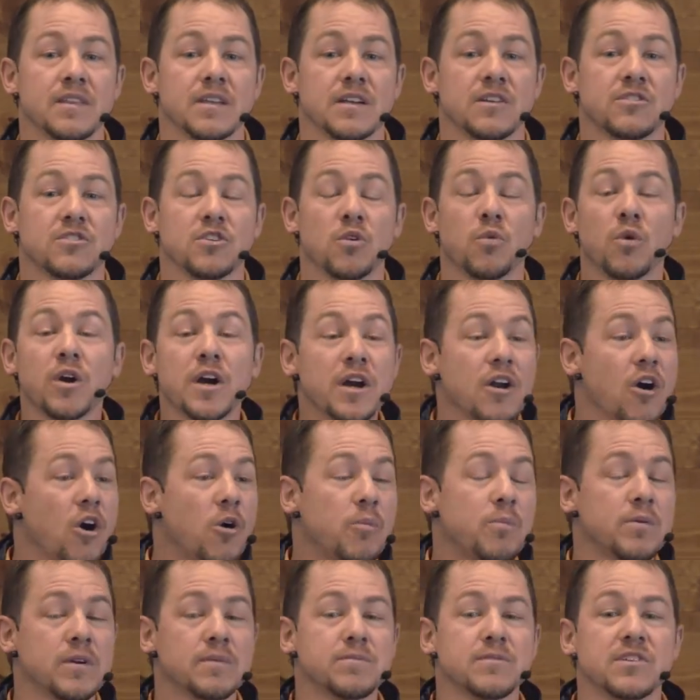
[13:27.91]
And so we're going to
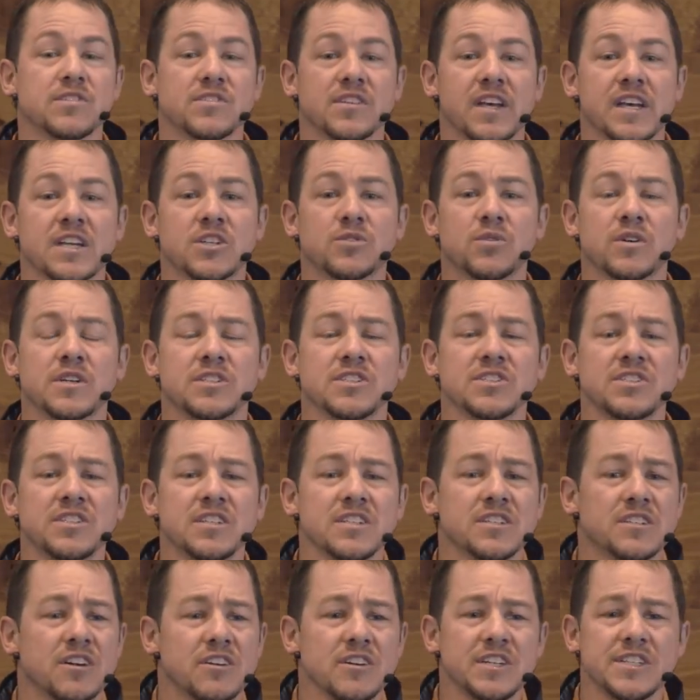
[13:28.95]
open up the sanctuary and just
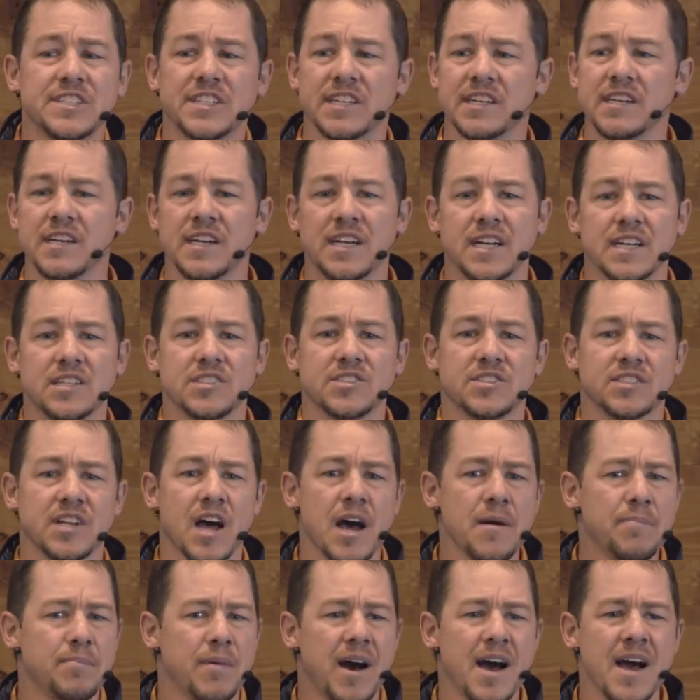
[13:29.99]
encourage you
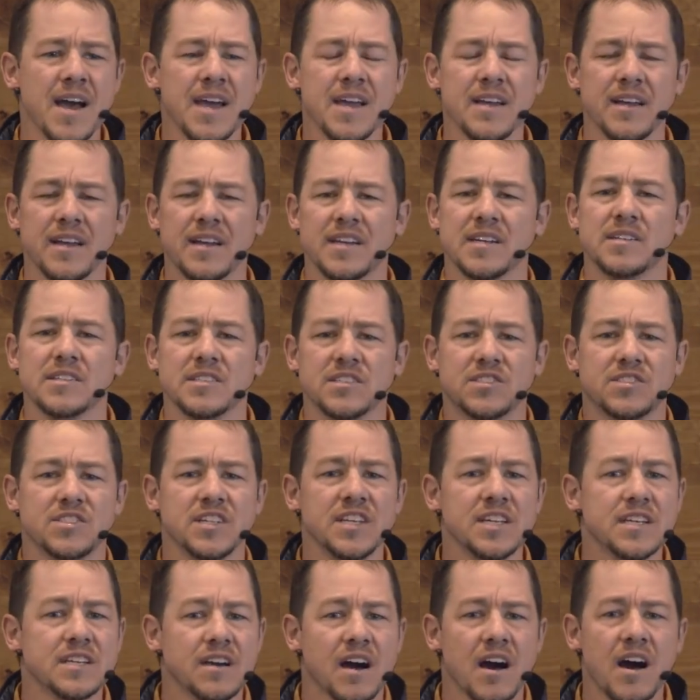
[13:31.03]
stop by,
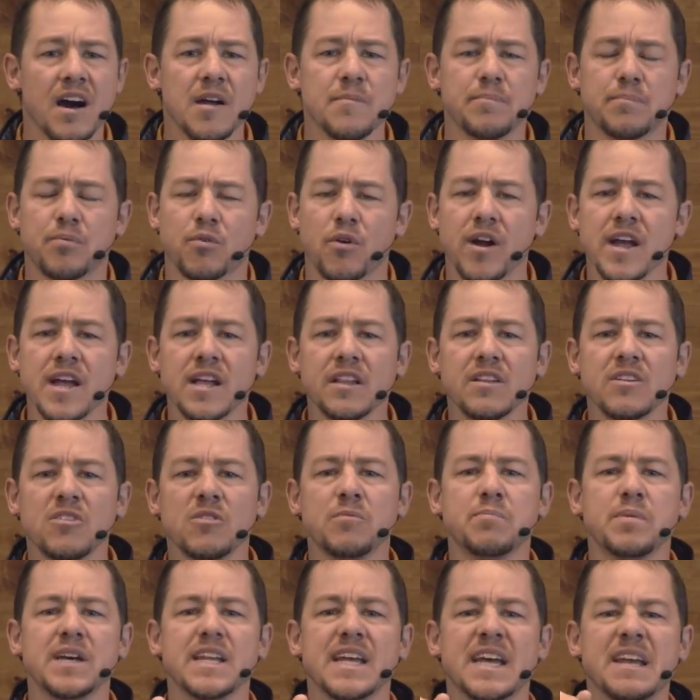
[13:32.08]
seek God, pray a little
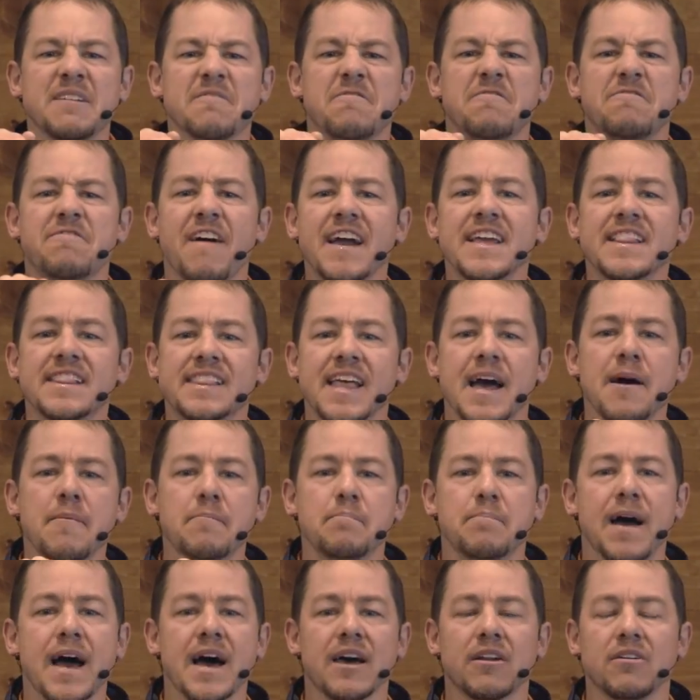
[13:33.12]
bit, and fight
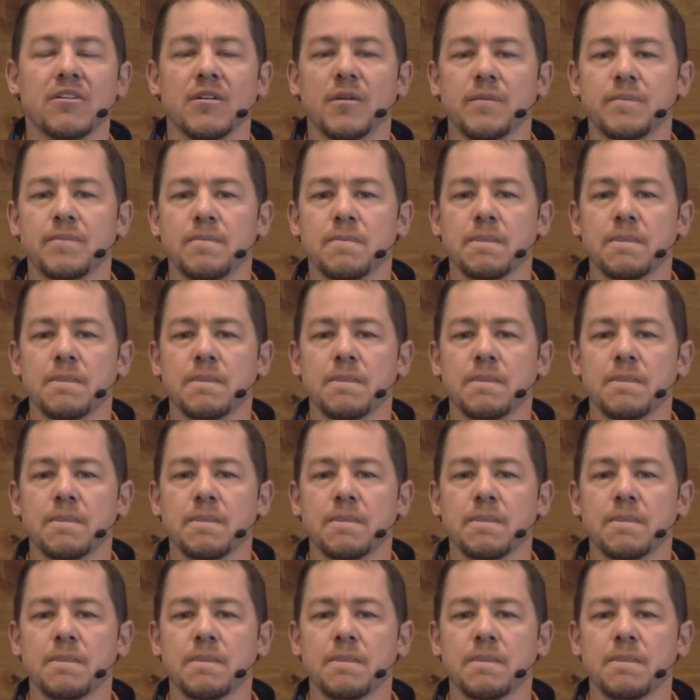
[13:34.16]
that battle.